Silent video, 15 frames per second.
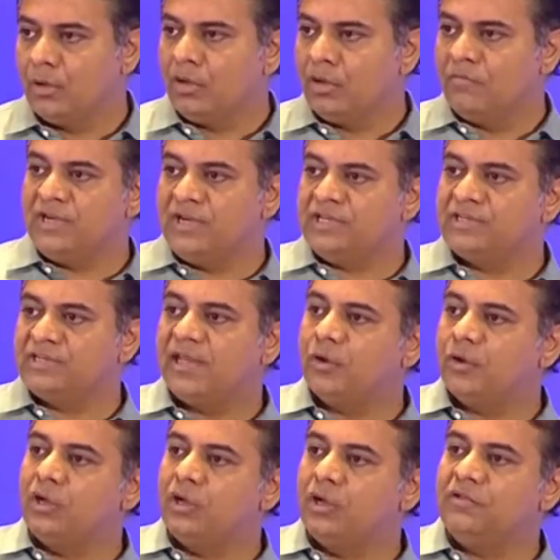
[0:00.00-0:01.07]
We take
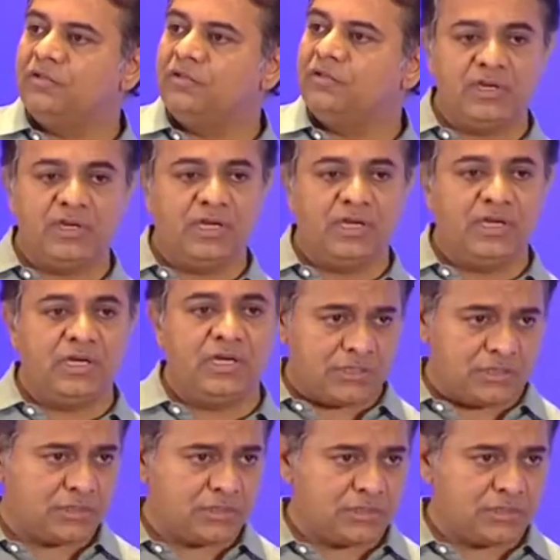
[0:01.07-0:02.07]
only 15 days